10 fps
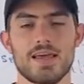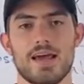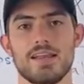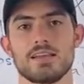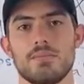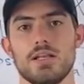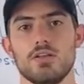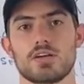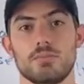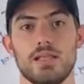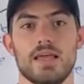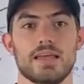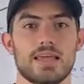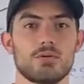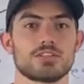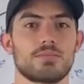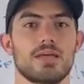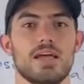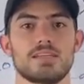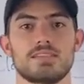And in the middle, you can be like, hey, what's up
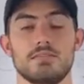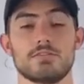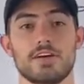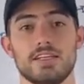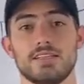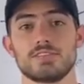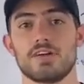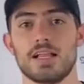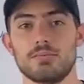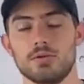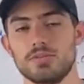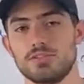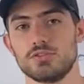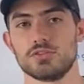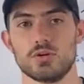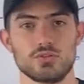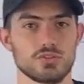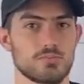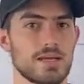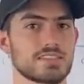guys, if you're finding this valuable, be sure to go to
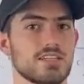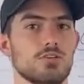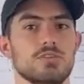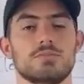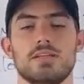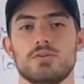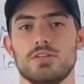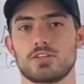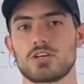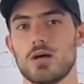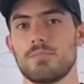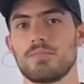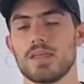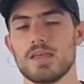sebastiangomezmentoring.com.